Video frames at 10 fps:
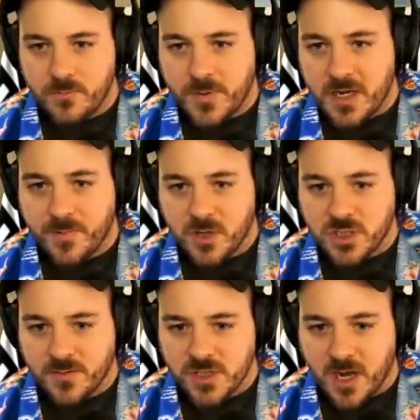Peanut butter's
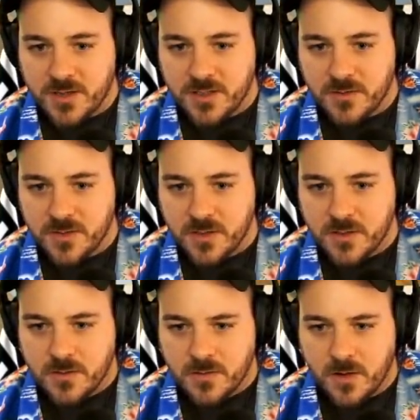almost gone, too.
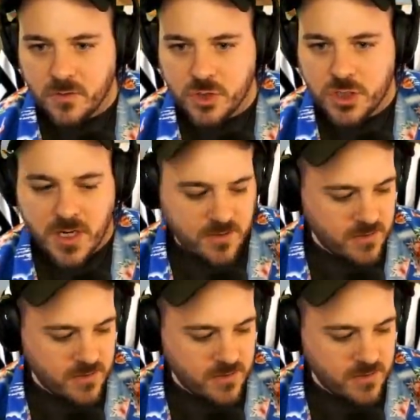Oh, shit.